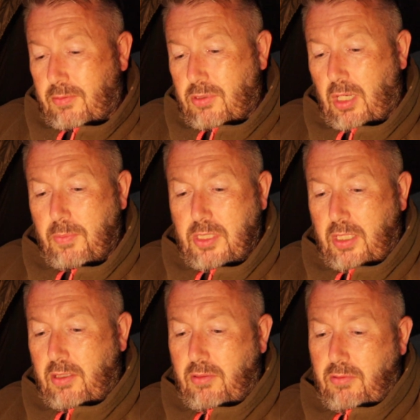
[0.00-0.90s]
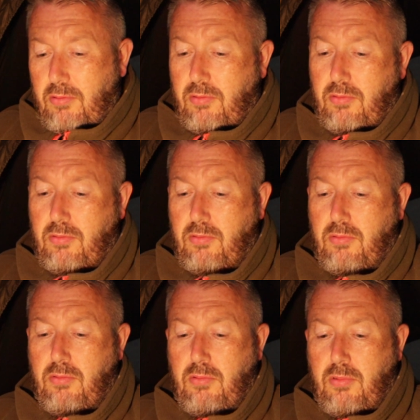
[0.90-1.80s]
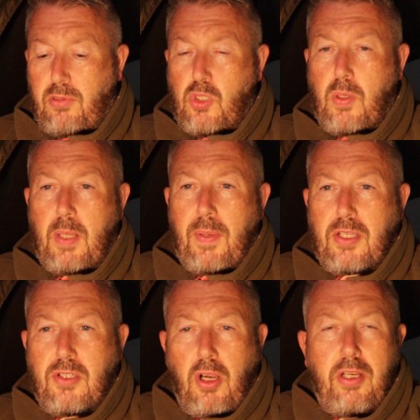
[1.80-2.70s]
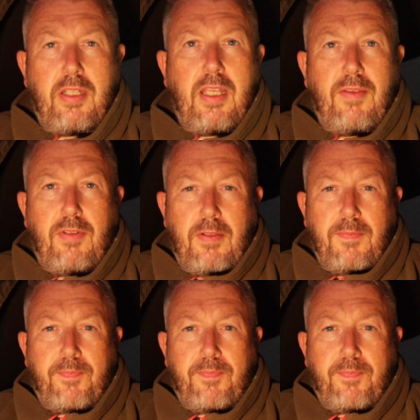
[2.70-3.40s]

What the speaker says: What time is it? 20 past 9 in the evening.